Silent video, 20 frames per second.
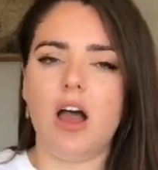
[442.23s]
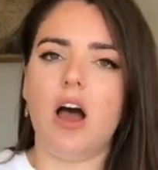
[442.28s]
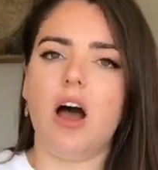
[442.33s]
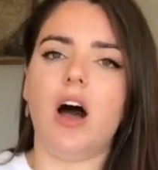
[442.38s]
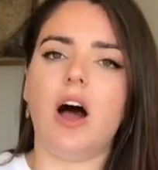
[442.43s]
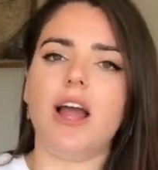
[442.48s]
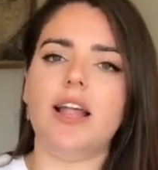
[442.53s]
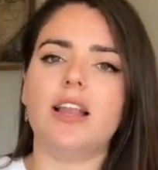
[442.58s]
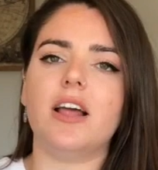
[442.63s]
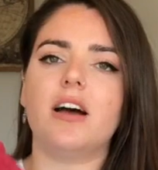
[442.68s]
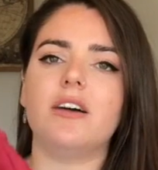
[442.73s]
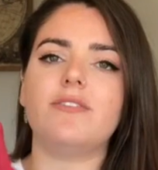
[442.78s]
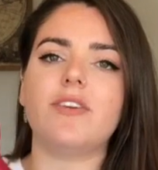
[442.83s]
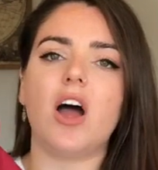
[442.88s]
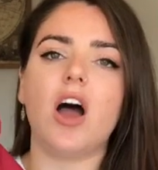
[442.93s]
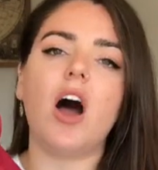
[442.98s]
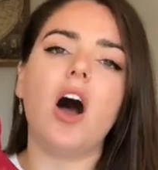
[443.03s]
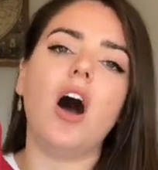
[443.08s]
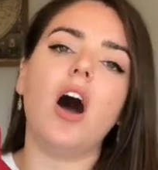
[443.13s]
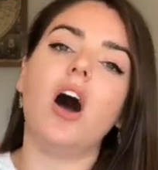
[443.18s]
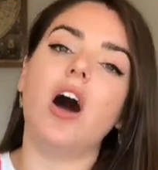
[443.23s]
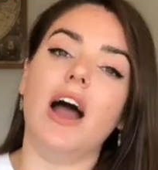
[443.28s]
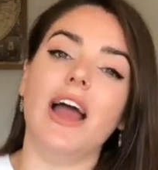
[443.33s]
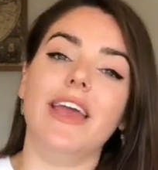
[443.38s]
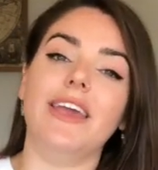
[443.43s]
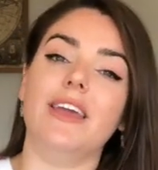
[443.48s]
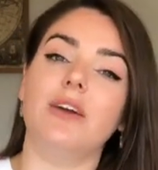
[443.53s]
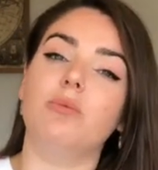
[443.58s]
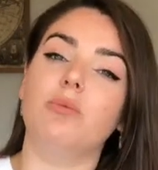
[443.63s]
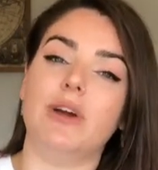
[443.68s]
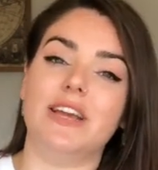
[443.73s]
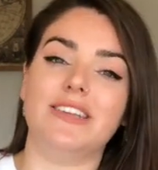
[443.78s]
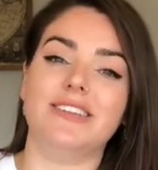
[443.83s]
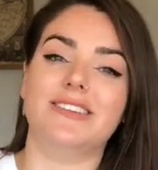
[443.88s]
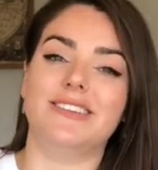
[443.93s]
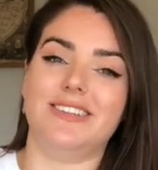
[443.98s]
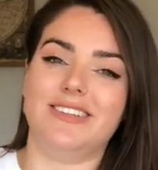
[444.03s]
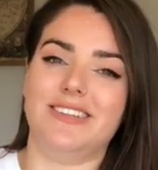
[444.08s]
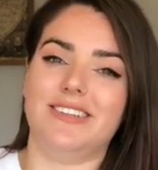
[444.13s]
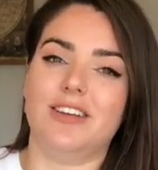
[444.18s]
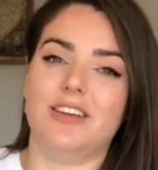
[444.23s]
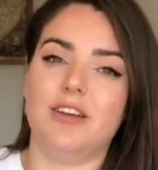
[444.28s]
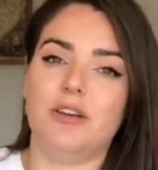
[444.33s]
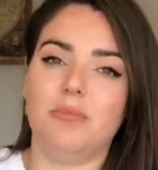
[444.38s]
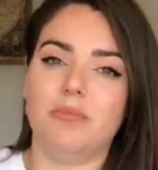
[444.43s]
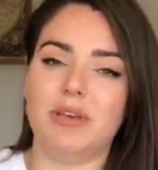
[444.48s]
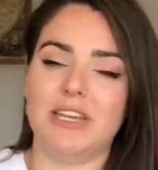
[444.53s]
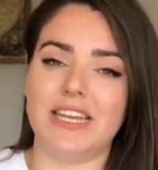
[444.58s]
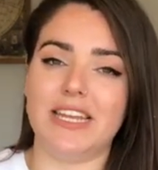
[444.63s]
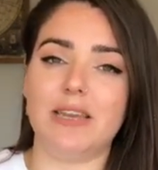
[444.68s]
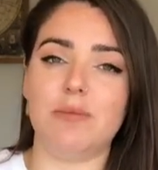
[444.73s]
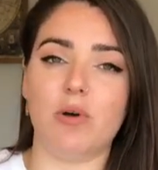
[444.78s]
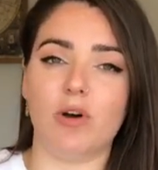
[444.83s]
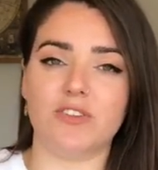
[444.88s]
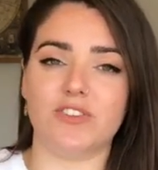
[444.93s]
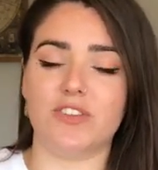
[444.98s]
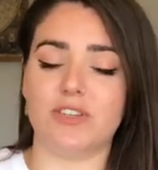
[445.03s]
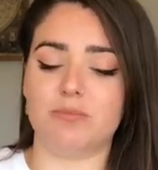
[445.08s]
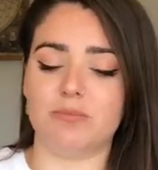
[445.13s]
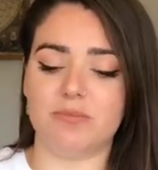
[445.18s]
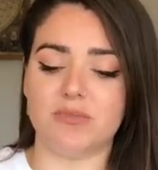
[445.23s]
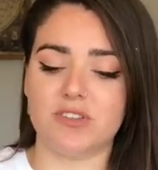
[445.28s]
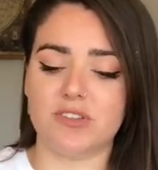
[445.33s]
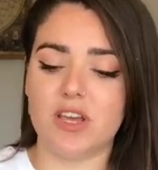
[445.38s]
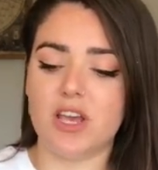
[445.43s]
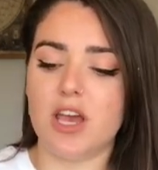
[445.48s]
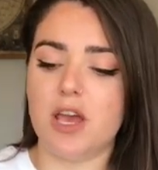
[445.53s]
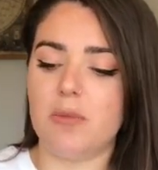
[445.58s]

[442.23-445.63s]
I love high-waisted bikini bottoms,